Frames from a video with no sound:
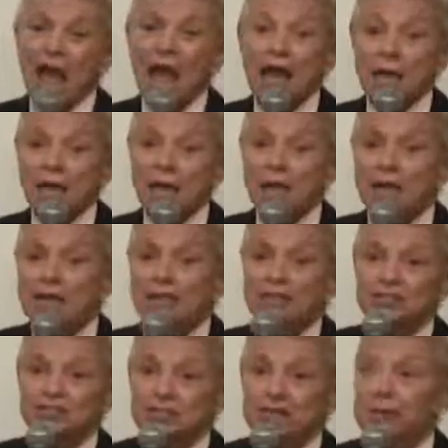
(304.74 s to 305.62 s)
Anyway,
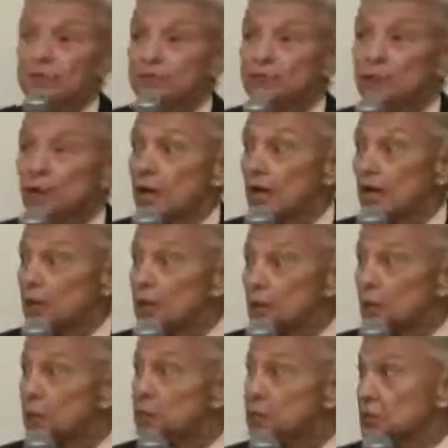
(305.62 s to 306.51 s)
he said very
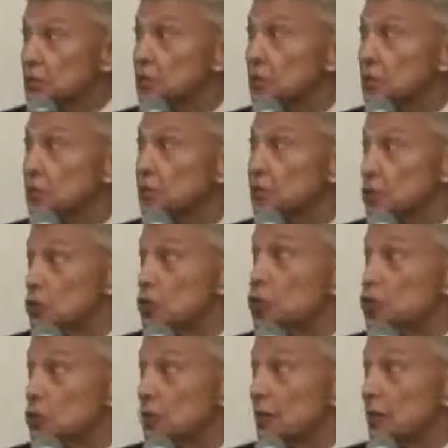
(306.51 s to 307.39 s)
explicitly to
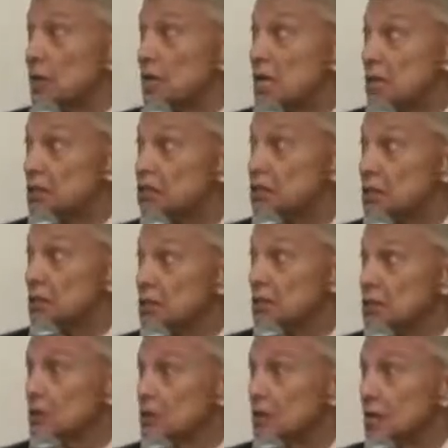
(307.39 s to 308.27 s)
the Chinese
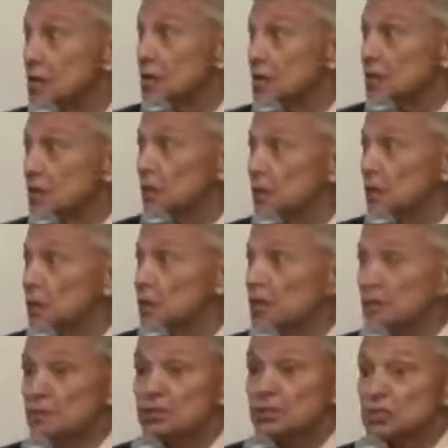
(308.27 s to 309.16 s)
that it
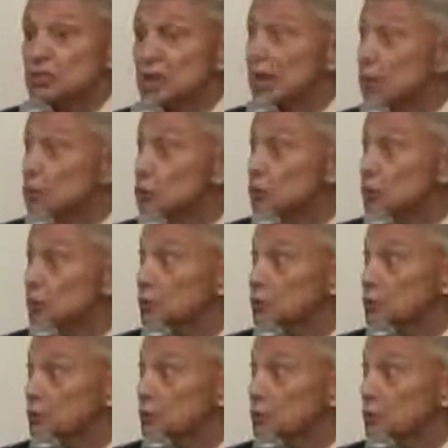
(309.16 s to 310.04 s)
is a mistake to
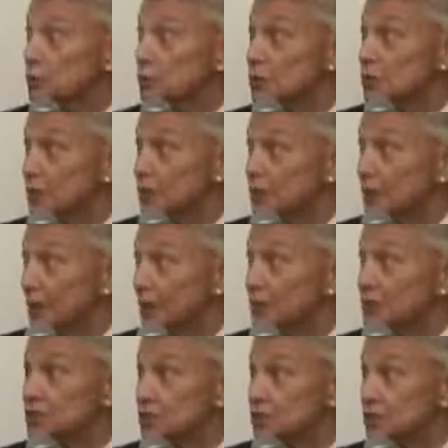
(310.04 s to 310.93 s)
assume that the
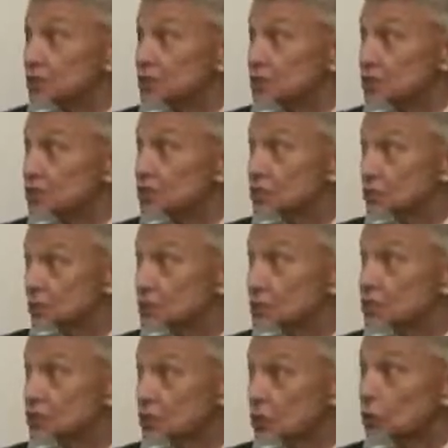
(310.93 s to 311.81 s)
United States
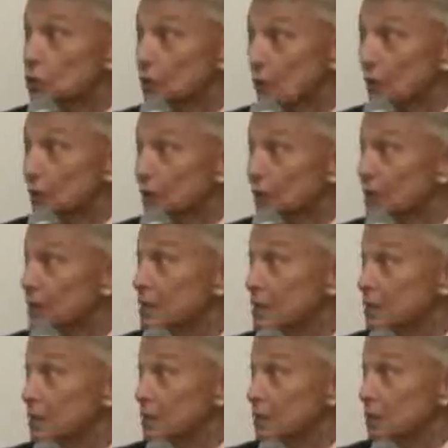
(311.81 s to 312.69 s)
is declining,
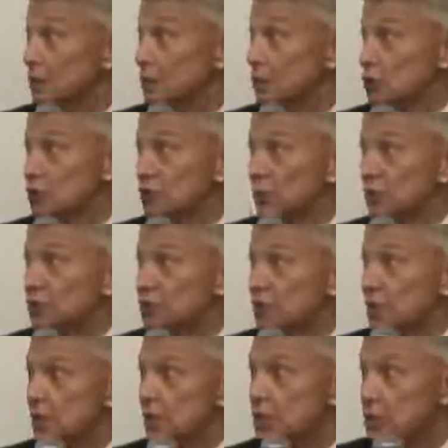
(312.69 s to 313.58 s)
because we've
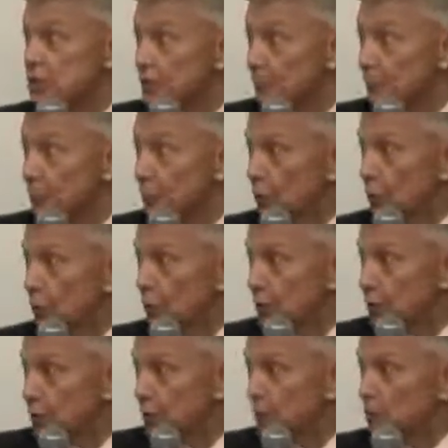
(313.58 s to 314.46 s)
seen
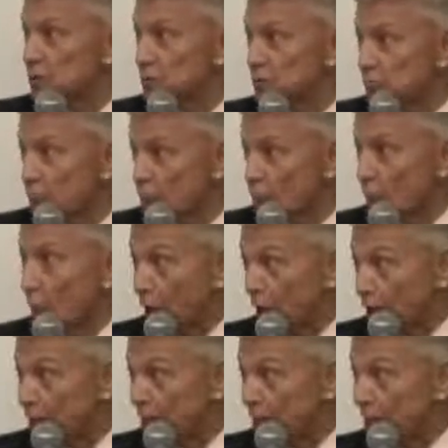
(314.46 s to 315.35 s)
temporary dips
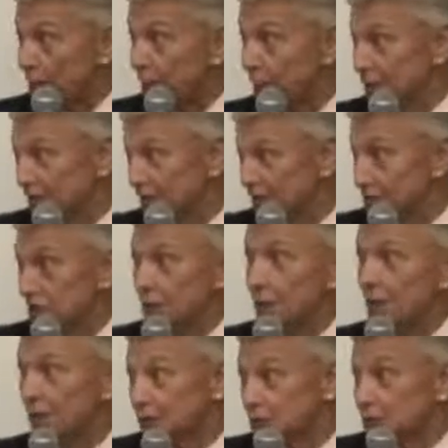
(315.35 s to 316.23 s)
before, and the
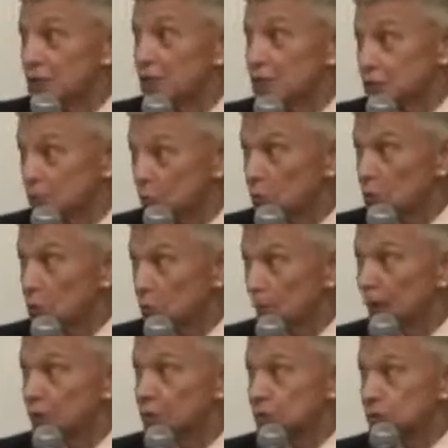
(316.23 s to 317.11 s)
United States
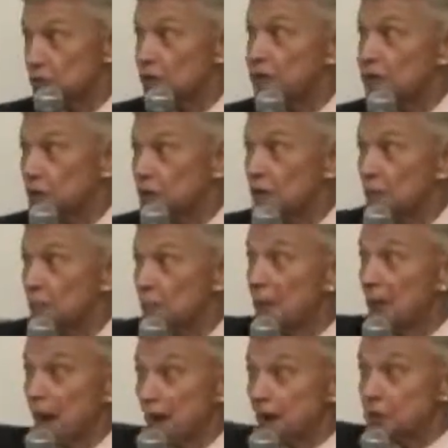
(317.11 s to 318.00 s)
always manages to come
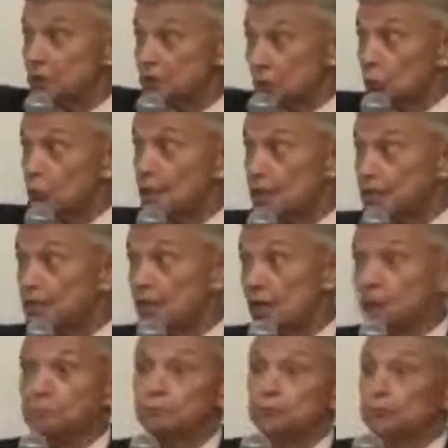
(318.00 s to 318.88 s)
back. So he
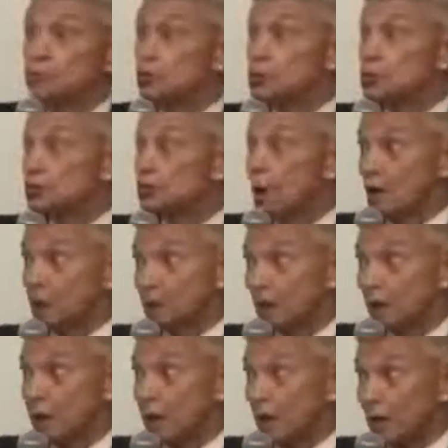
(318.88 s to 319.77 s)
said, please do
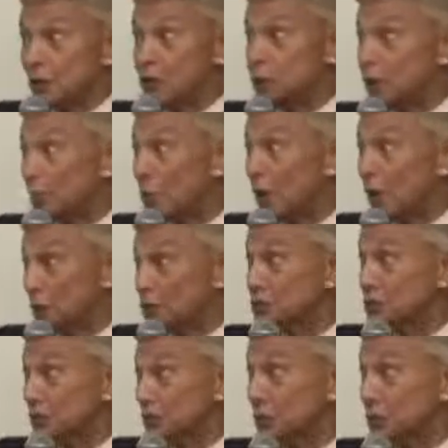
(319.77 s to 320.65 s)
not predicate your
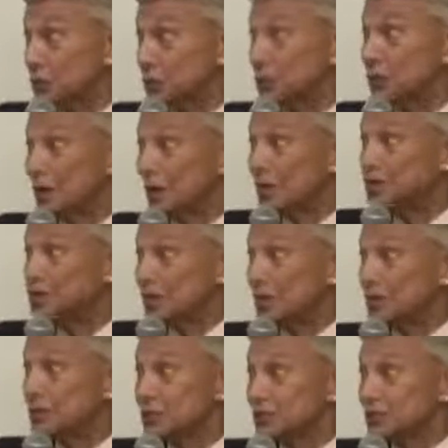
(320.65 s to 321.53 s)
policy on the United
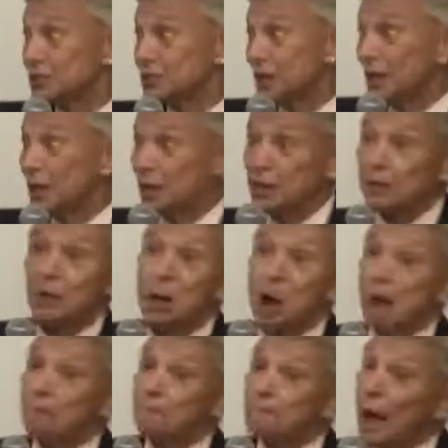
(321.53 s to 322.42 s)
States declining.
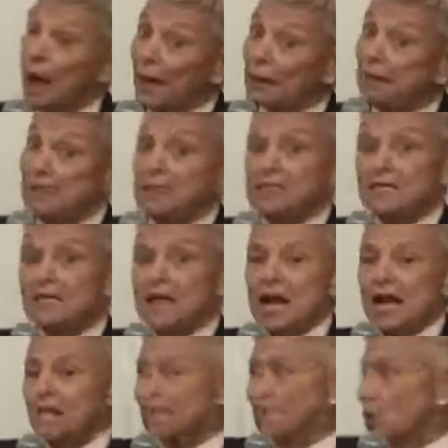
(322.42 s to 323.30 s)
But
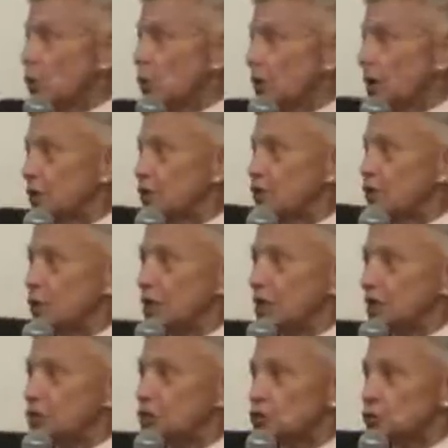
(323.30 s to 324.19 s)
as I look at
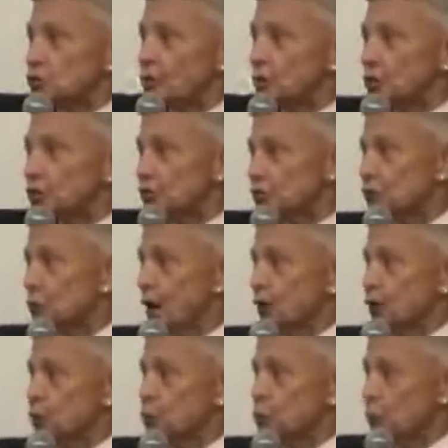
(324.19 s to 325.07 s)
various trends
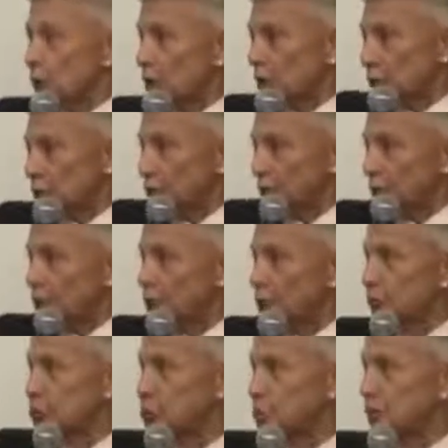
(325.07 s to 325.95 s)
around the world, some
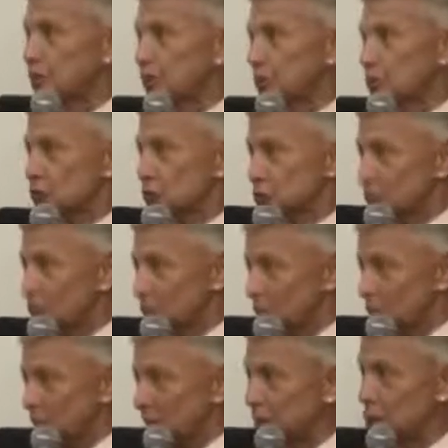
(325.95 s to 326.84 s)
of which Professor
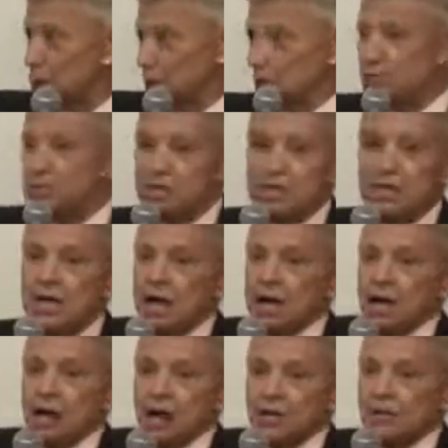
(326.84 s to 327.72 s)
Wolf mentioned,
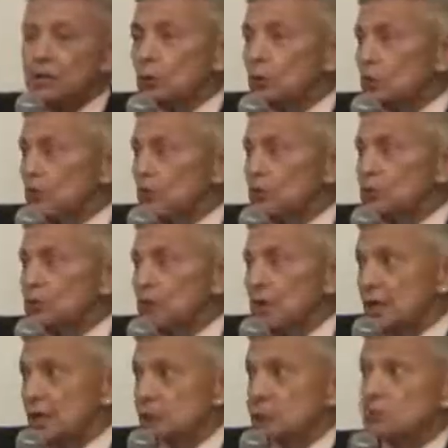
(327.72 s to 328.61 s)
I think what I'm
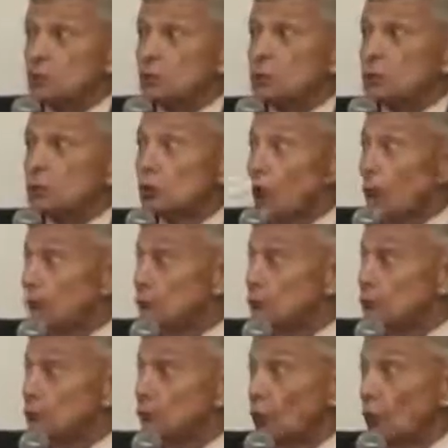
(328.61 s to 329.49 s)
seeing is the
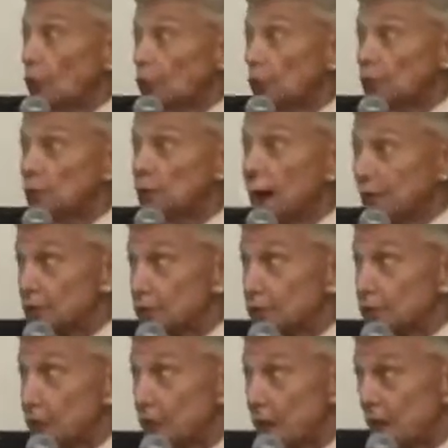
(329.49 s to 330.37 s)
decline and fall of
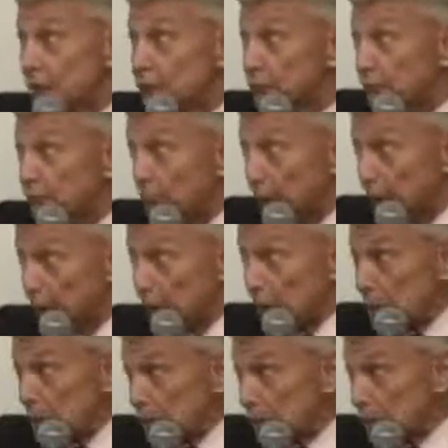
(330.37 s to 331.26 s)
practically
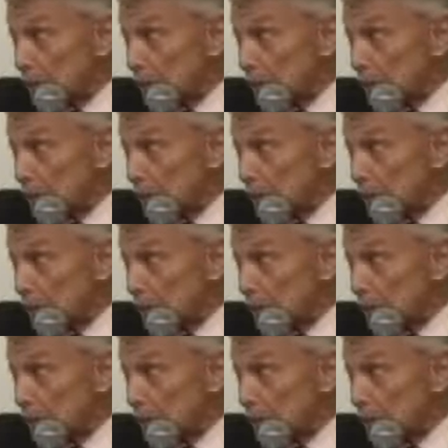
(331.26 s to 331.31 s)
everybody.